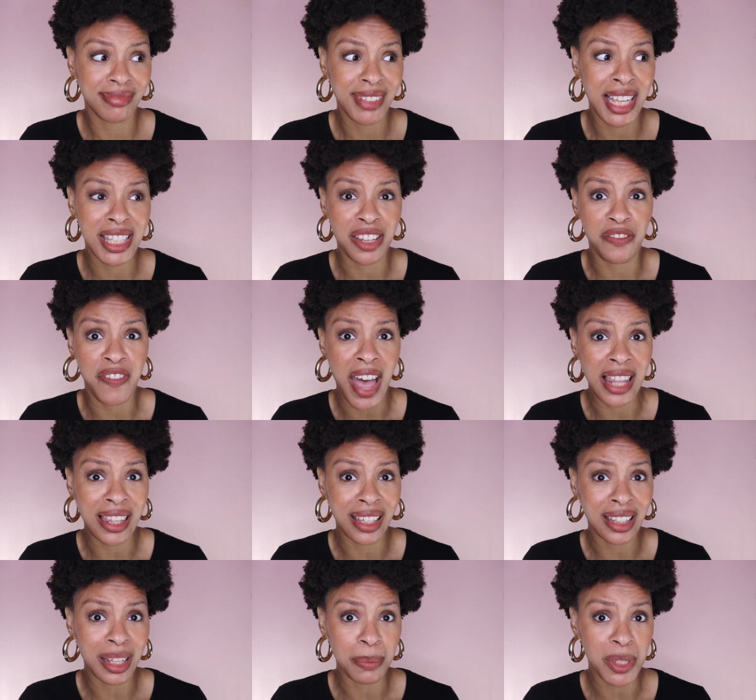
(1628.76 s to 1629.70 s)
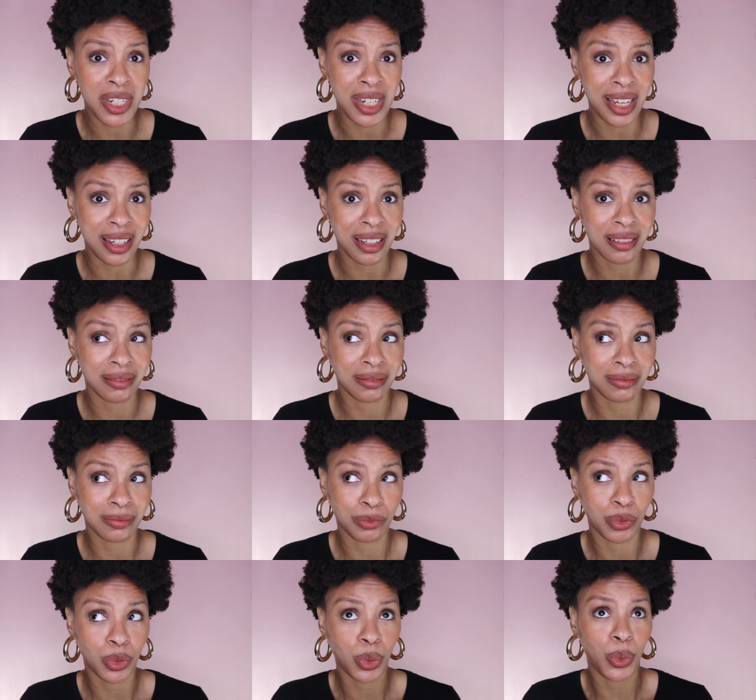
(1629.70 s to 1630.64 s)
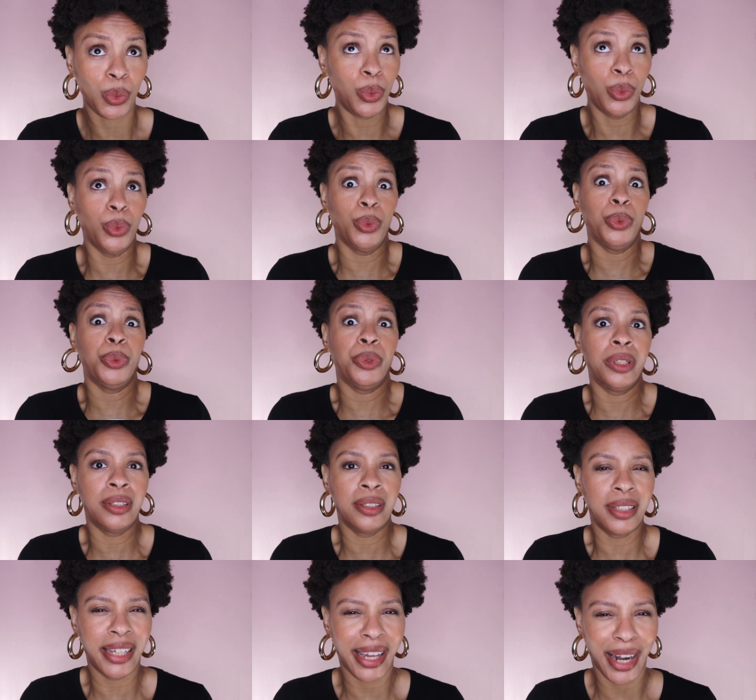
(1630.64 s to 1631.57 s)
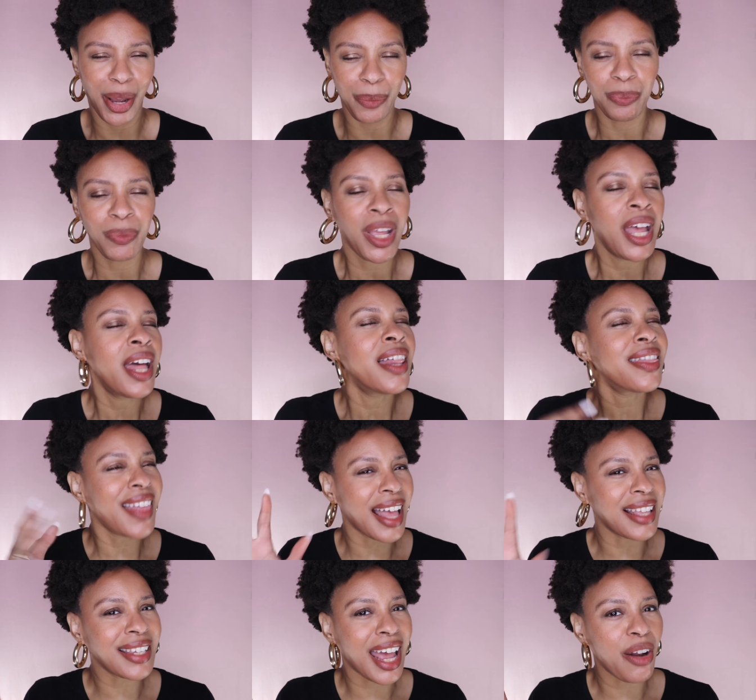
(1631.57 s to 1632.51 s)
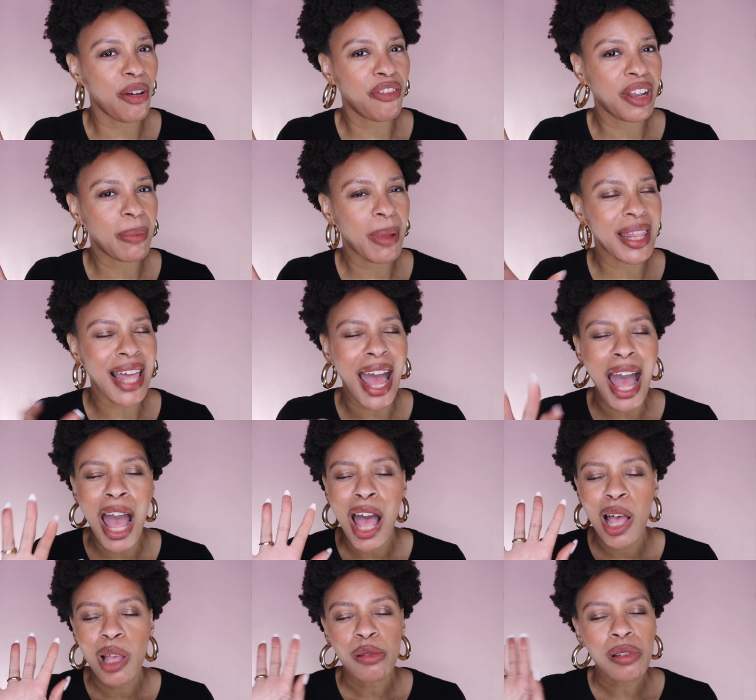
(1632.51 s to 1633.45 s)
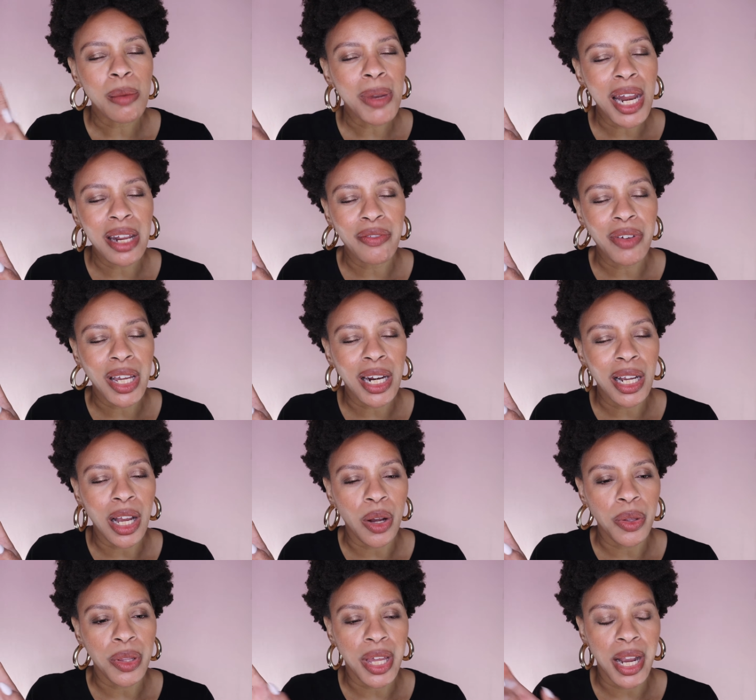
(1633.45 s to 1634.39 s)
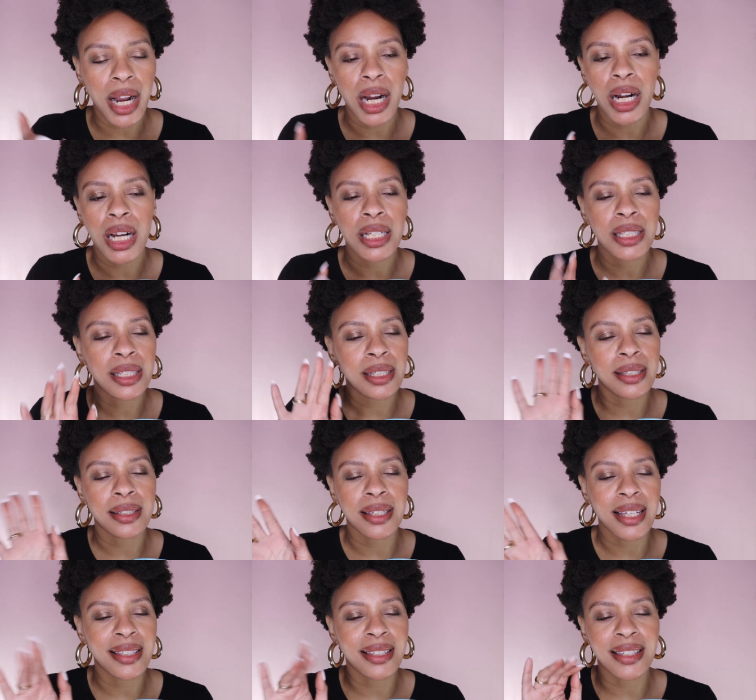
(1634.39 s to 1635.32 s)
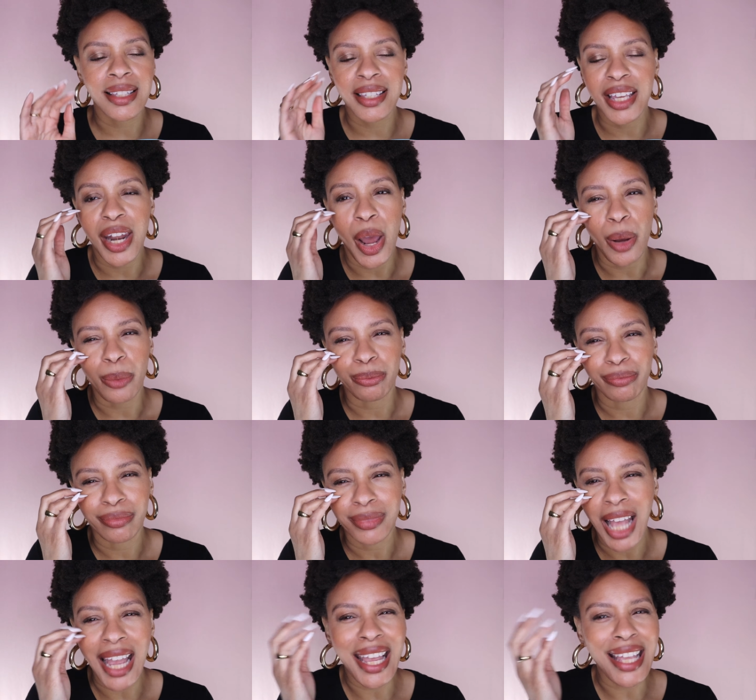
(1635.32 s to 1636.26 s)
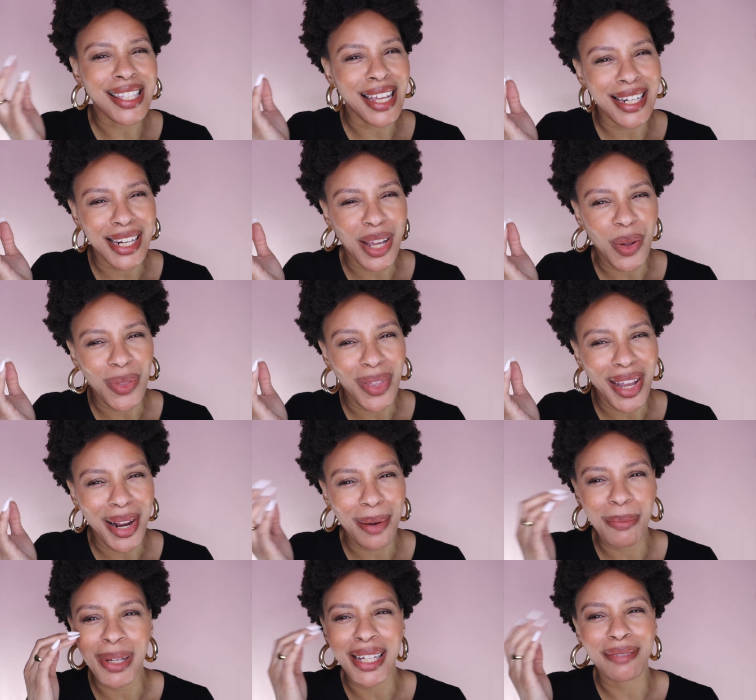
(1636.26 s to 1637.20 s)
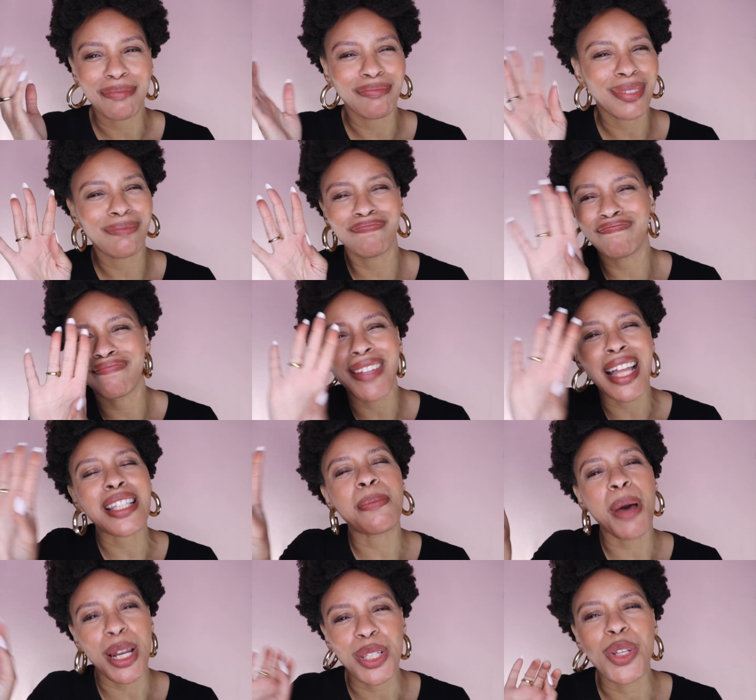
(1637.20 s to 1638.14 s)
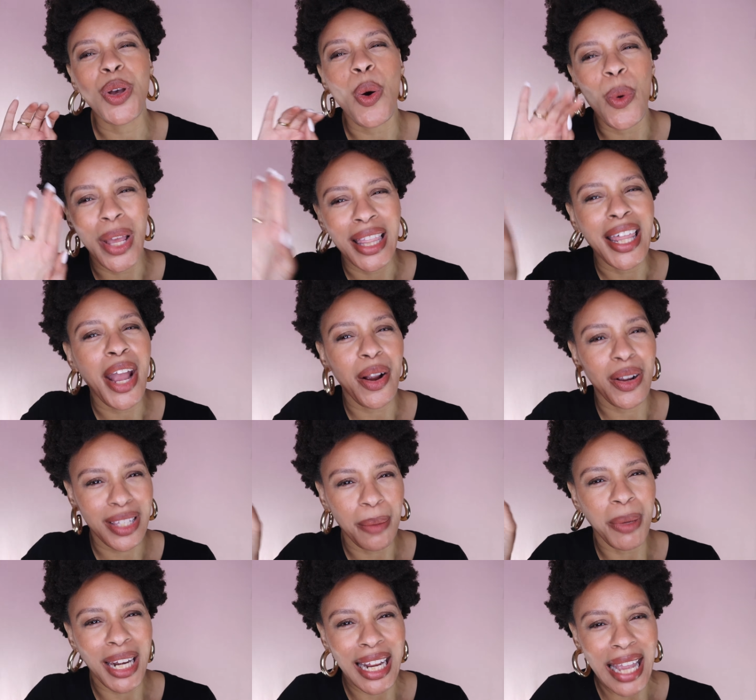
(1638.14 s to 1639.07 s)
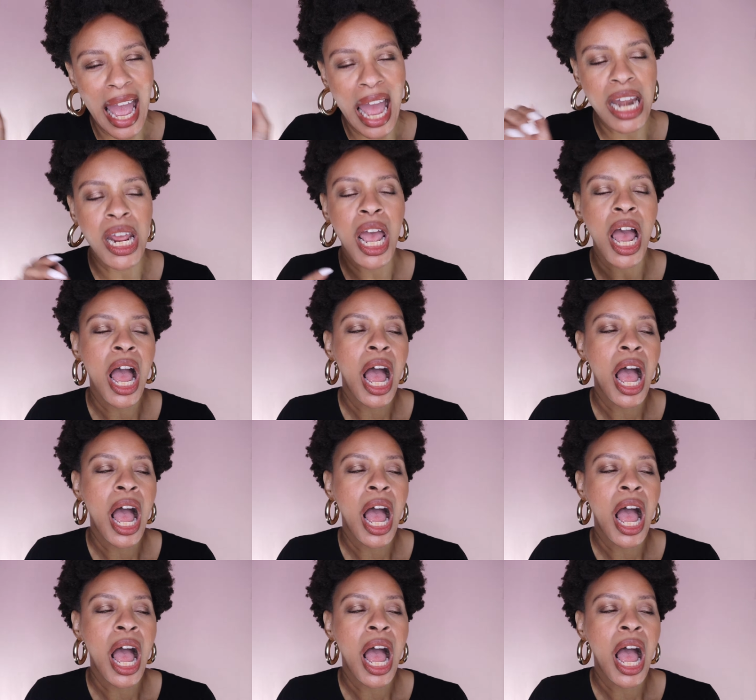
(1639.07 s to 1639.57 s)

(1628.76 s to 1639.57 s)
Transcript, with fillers: It's a phallic lipstick. Ooh, you know, that's kind of how I feel about that. So I'm not even going to go there. It's just, it's, you know, I guess I did go there, but that's about as going there as I'm going to get.